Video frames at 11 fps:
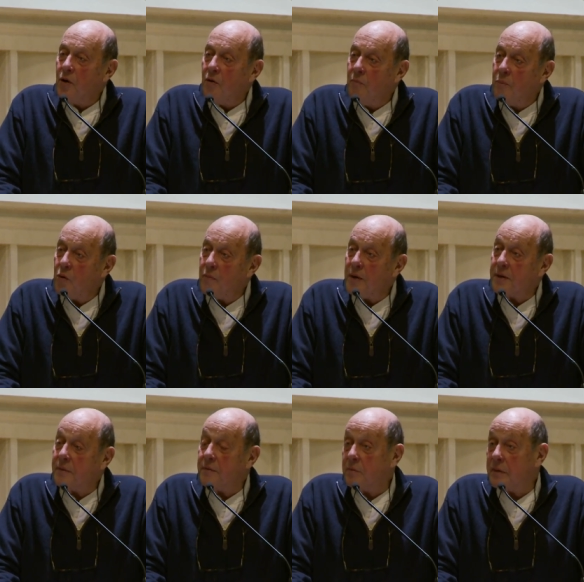movement
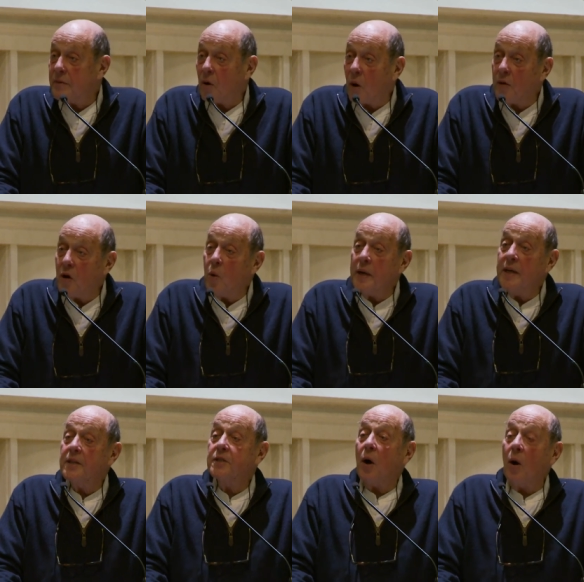of the river, although it
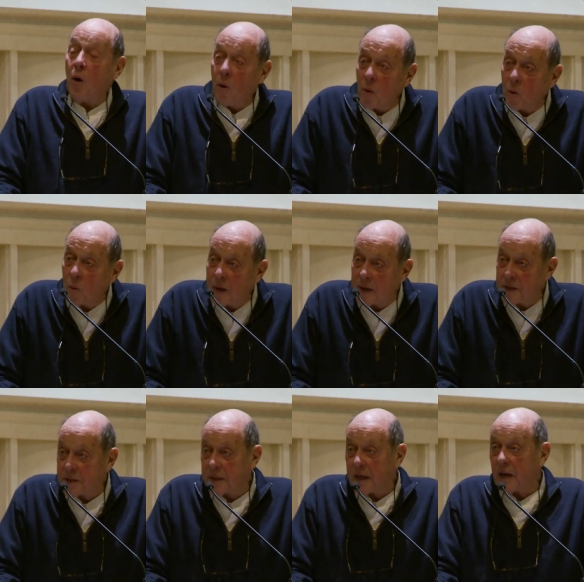is
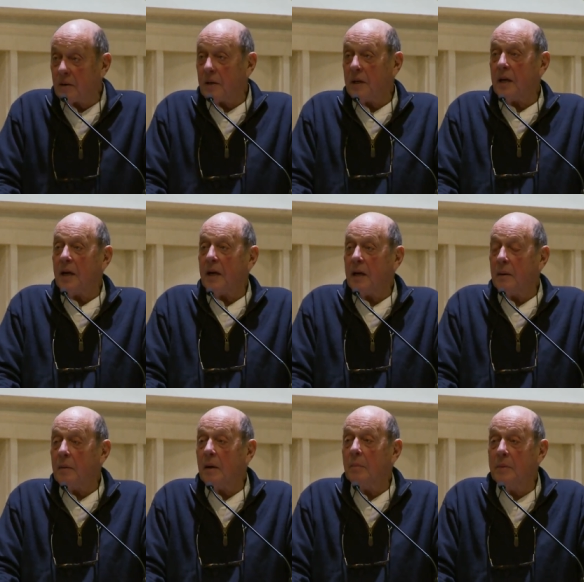always
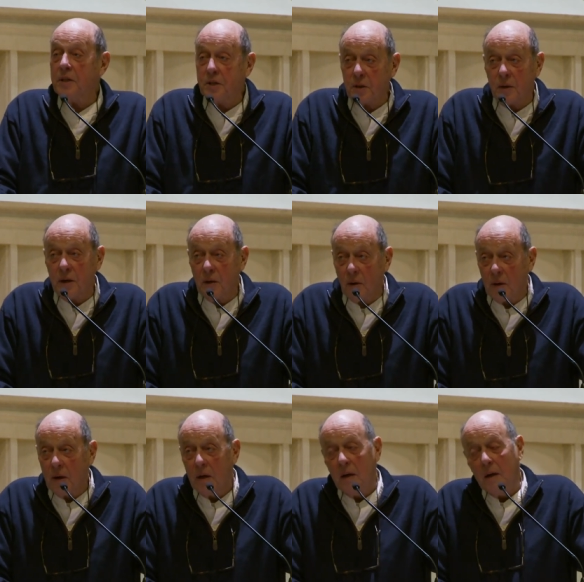carrying material
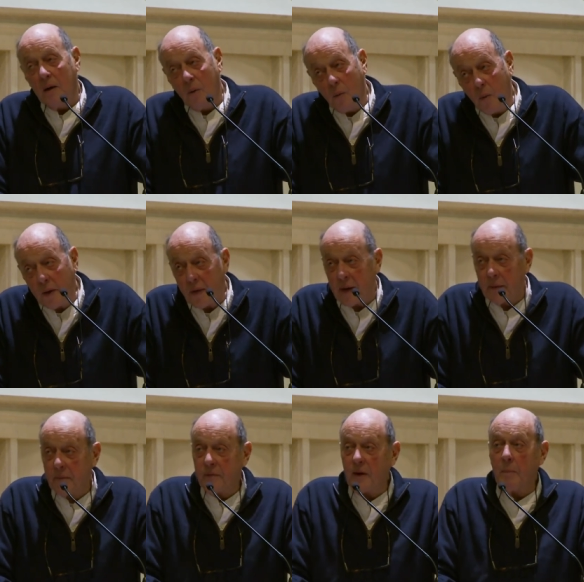with
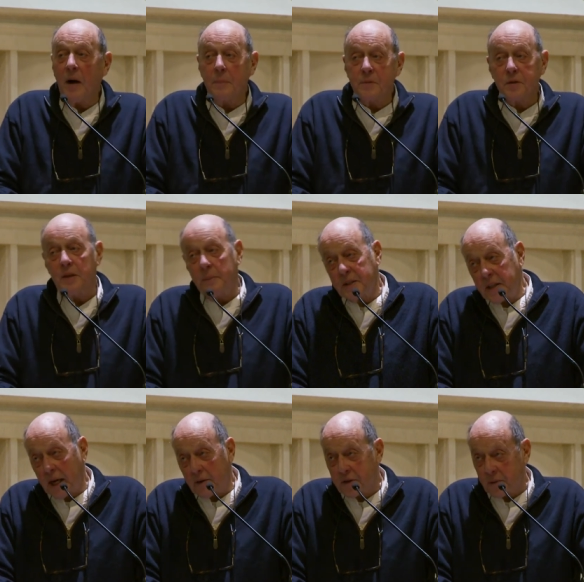it from upstream to
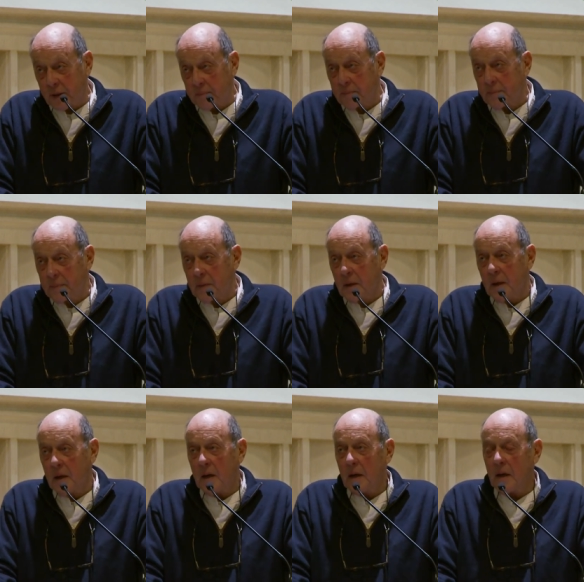downstream,
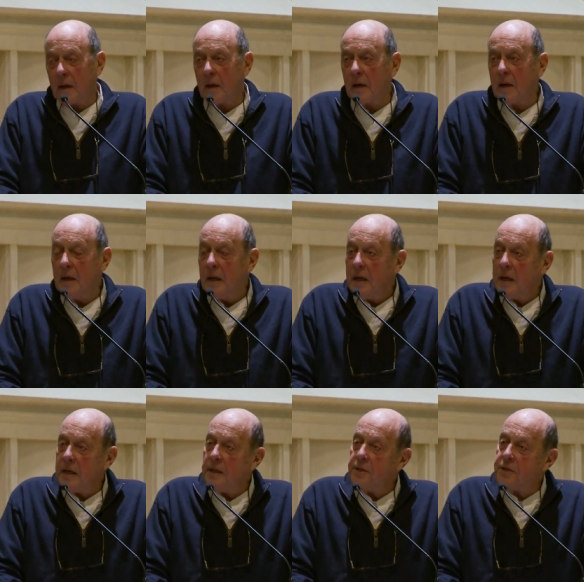uh,
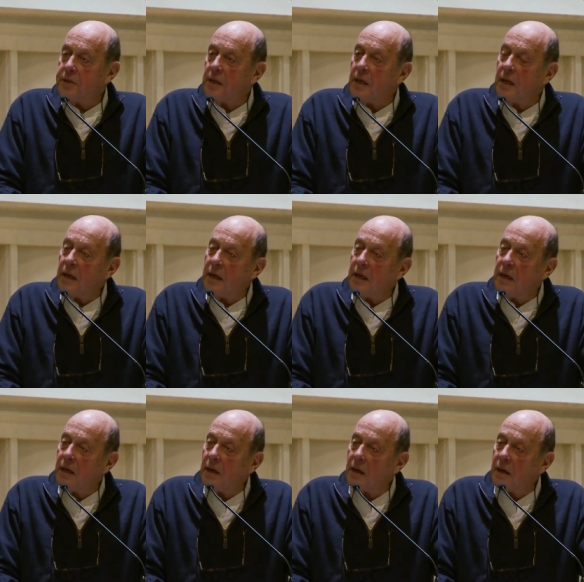is
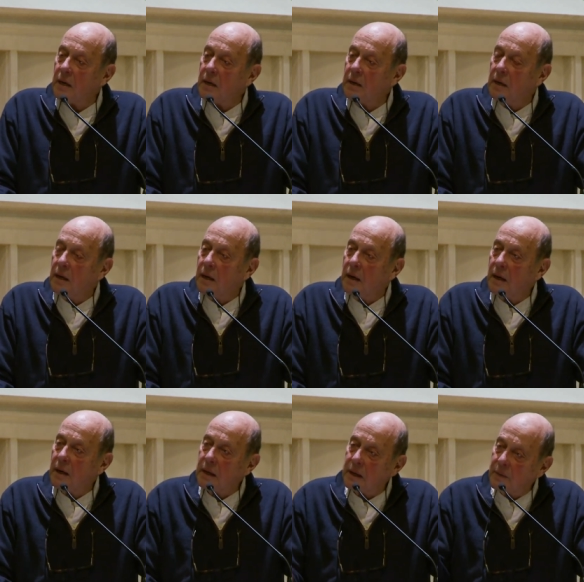a, uh,
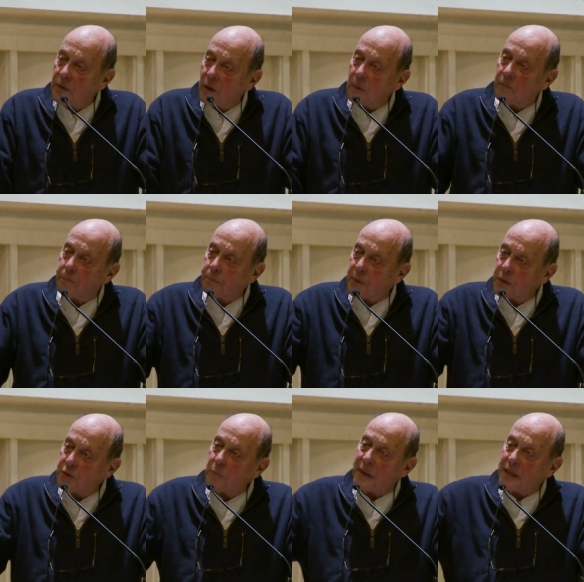uh, there are
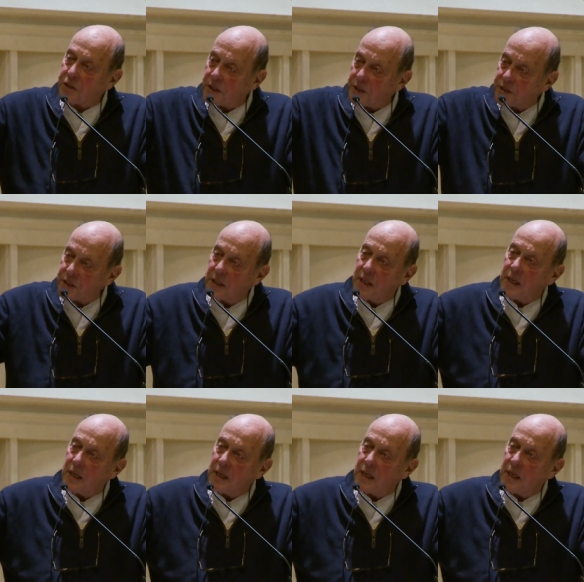perturbations